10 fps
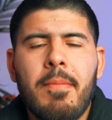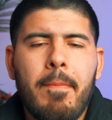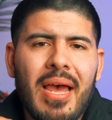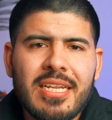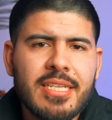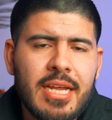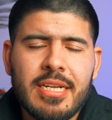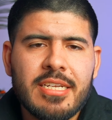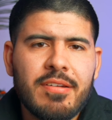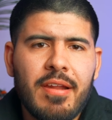The best
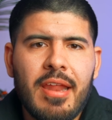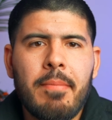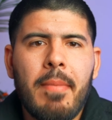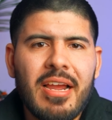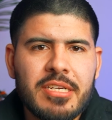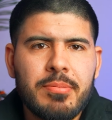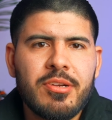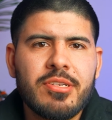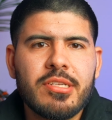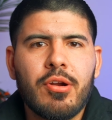tenants, in my
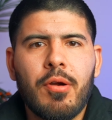experience,